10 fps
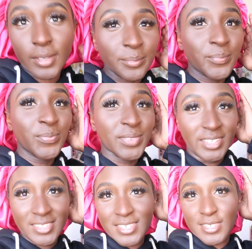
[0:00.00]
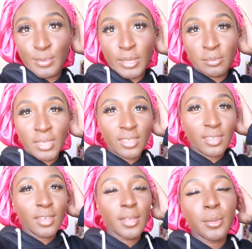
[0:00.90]
Okay, this is my
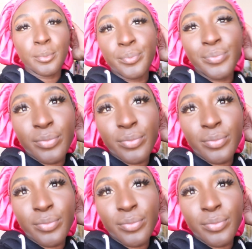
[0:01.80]
makeup.